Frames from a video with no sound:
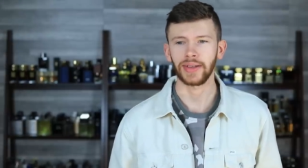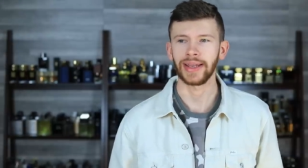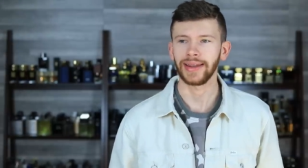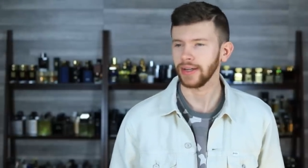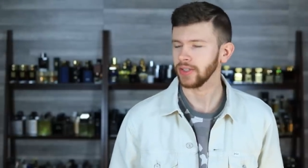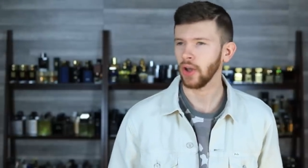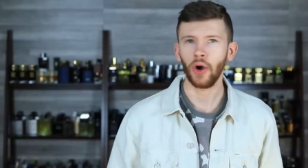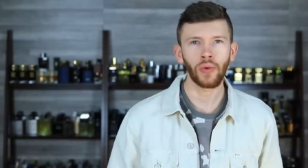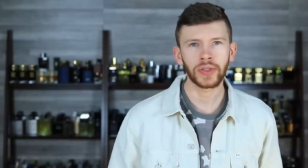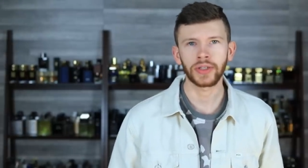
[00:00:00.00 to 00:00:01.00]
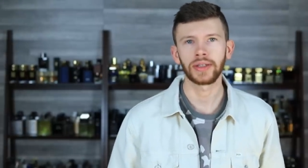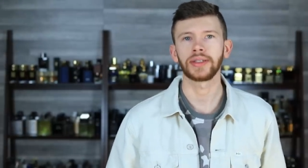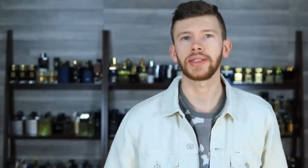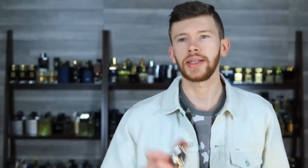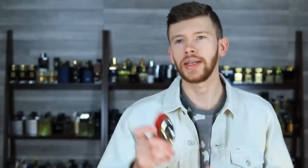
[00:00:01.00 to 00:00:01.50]
and that's always good to
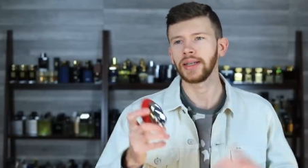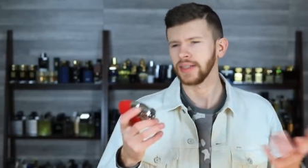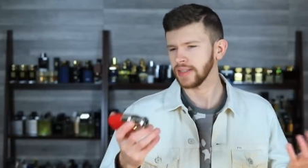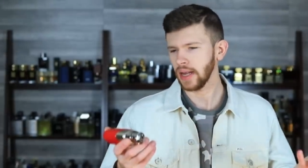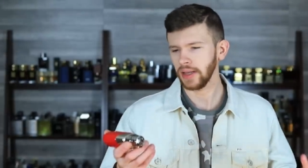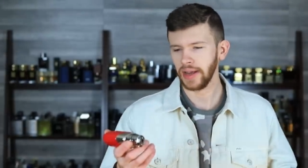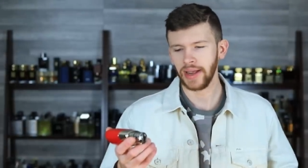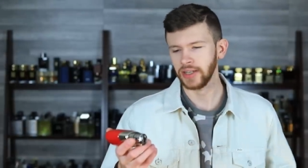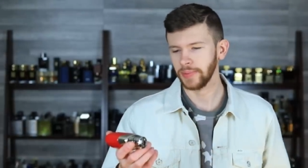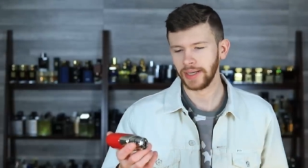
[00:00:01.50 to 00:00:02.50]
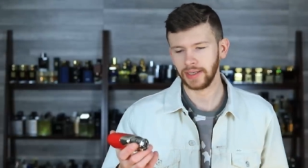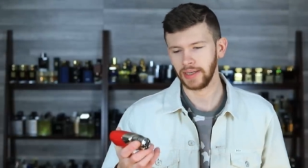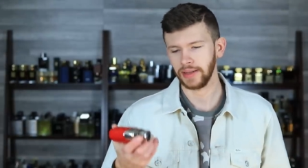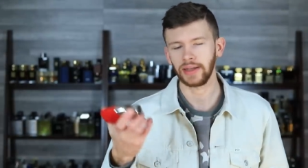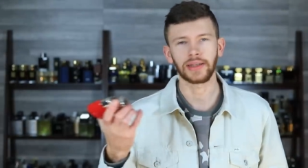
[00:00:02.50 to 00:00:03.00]
see, and it's not like I expected
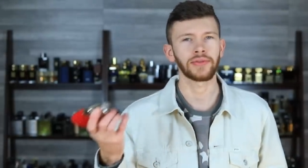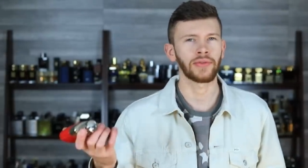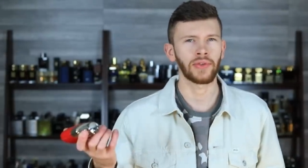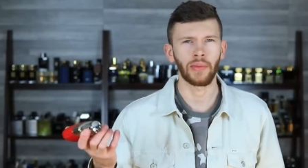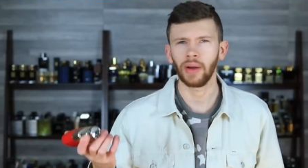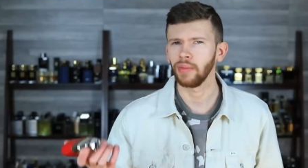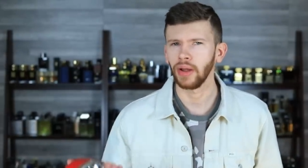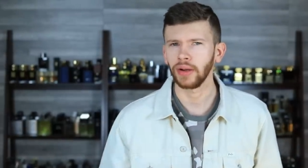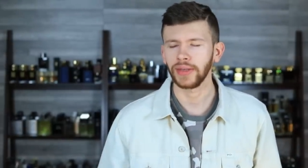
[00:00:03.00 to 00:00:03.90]
anything different from Montblanc.